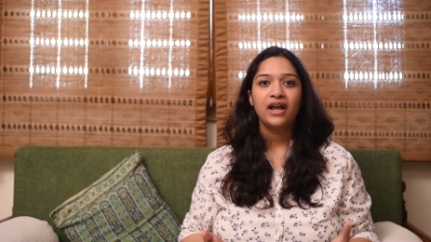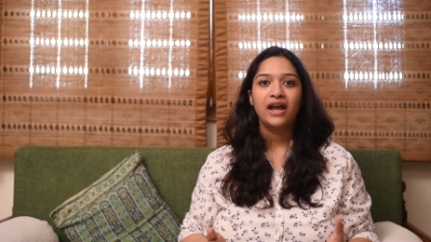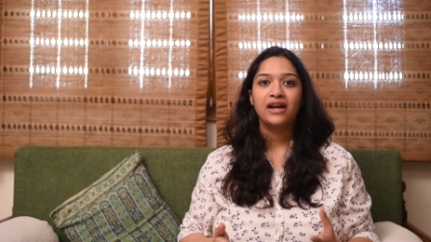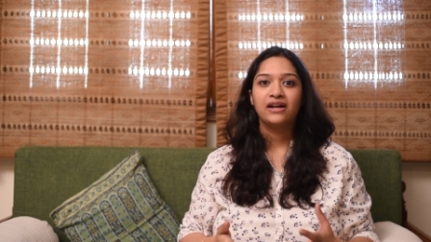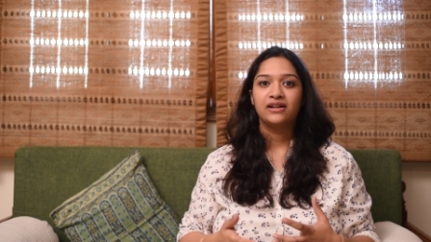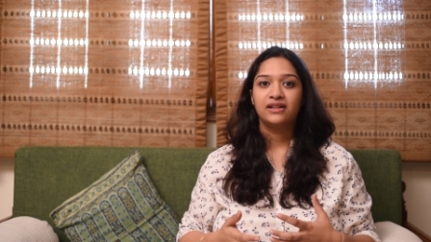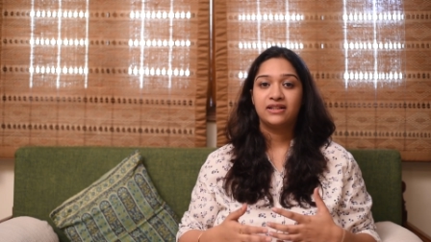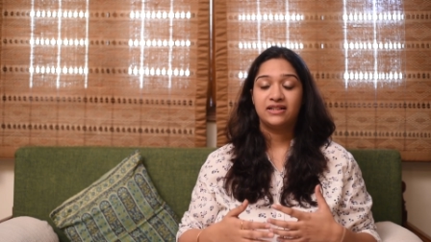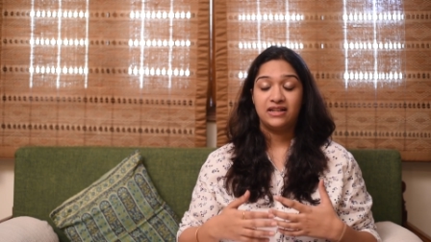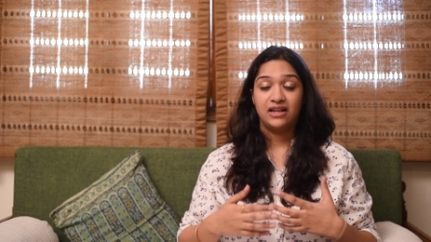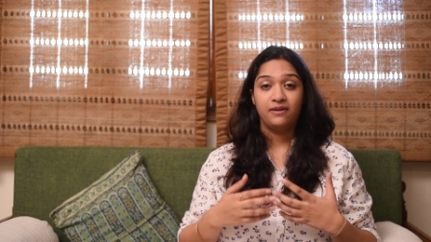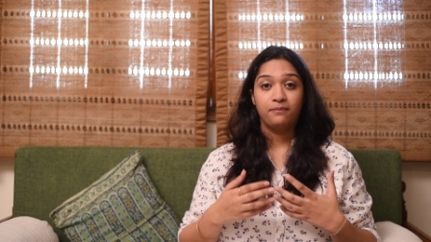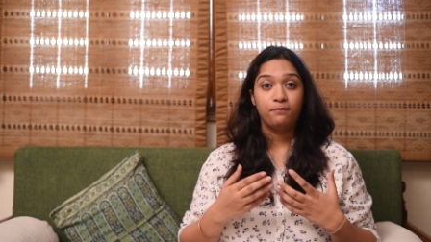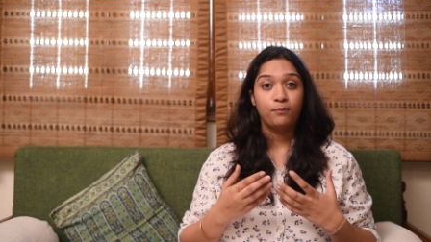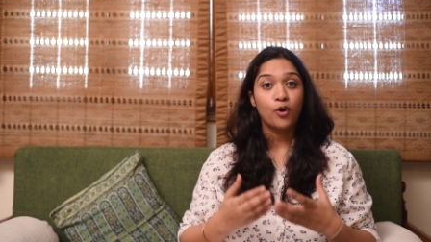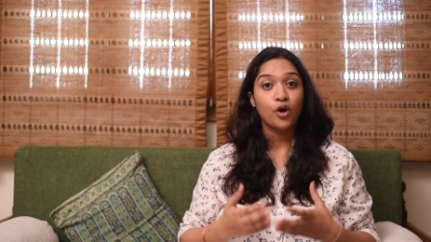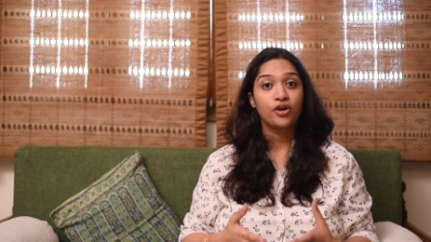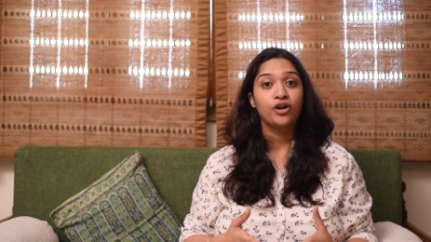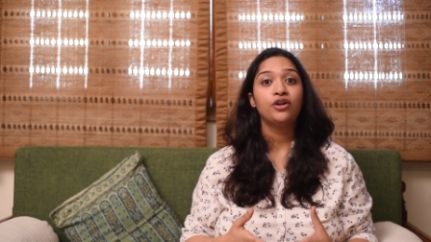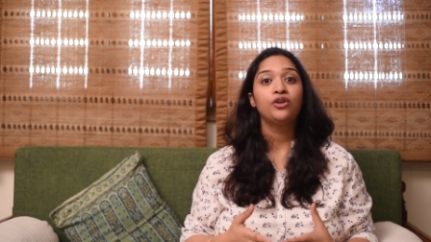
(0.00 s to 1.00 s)
and it's
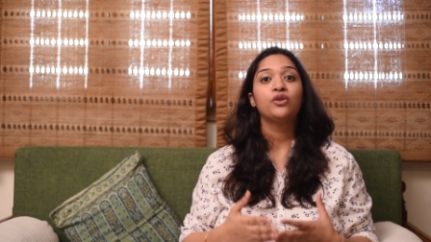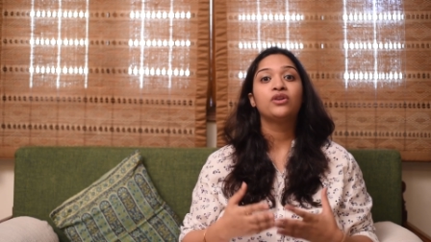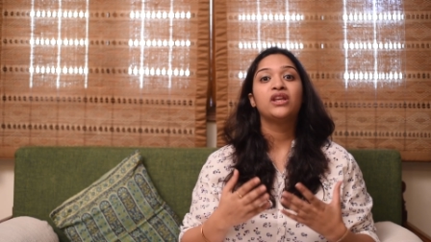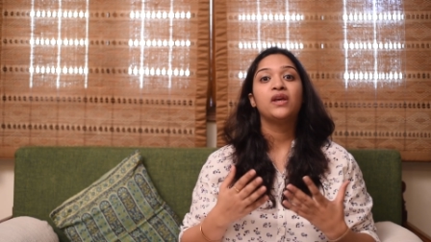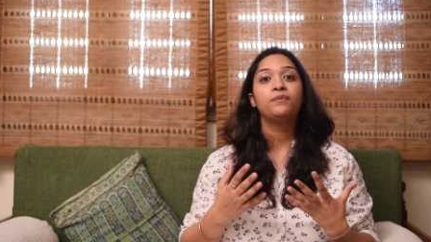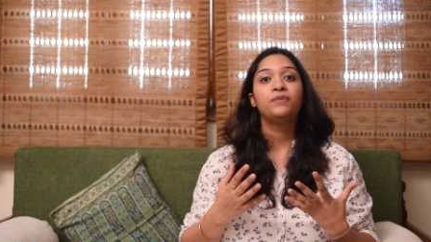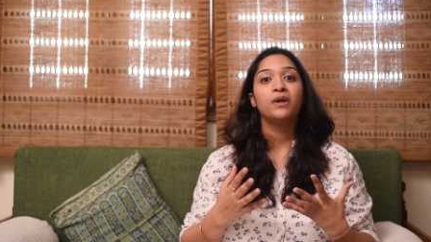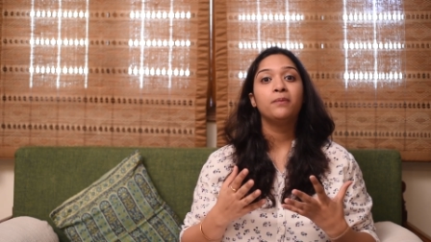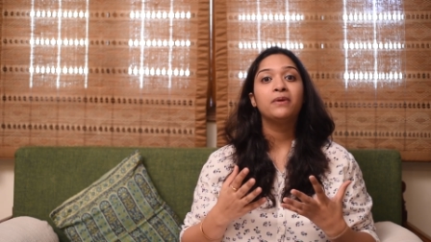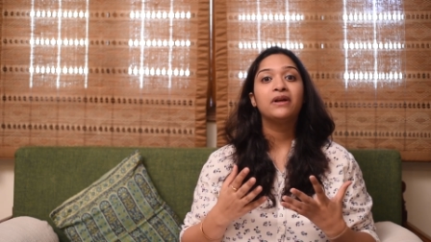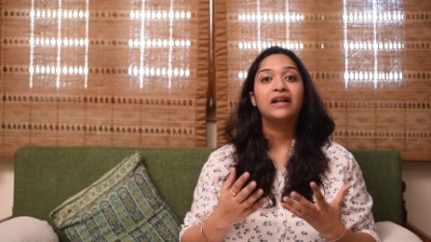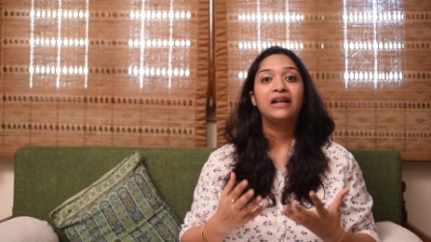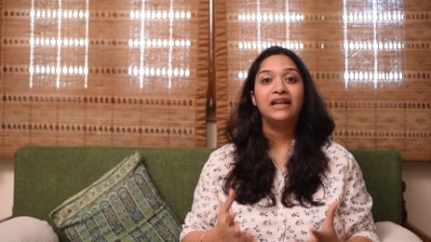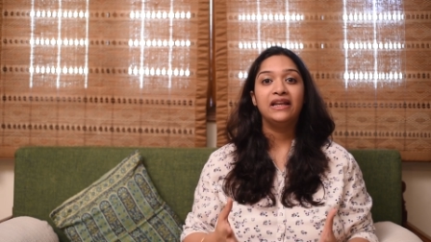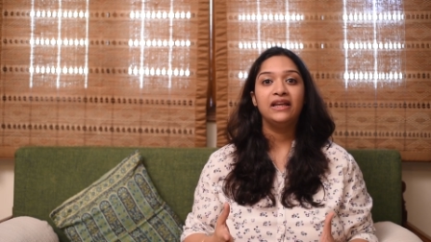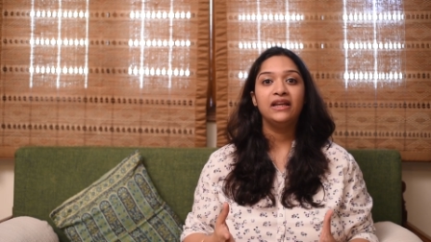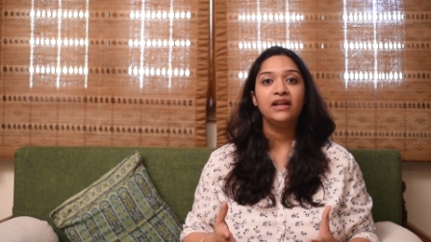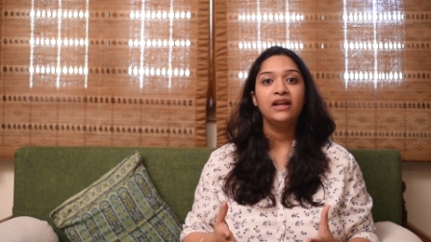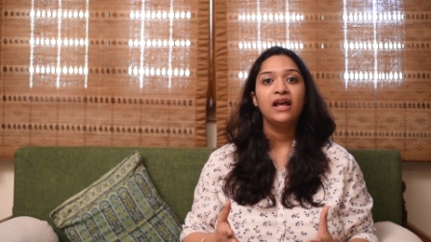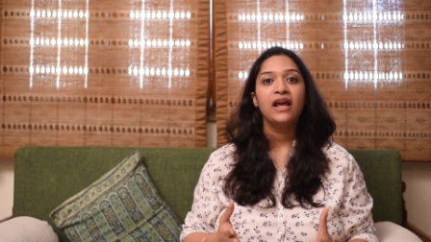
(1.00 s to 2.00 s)
important to keep them
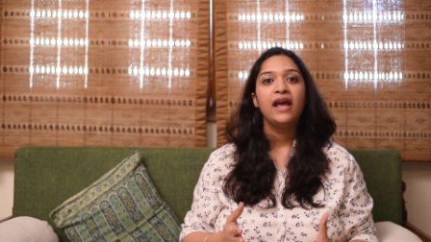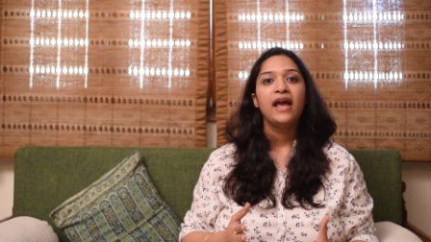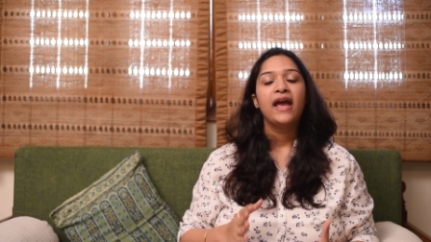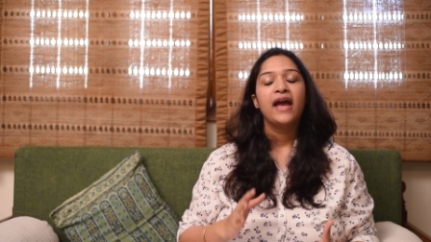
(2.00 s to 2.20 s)
clean,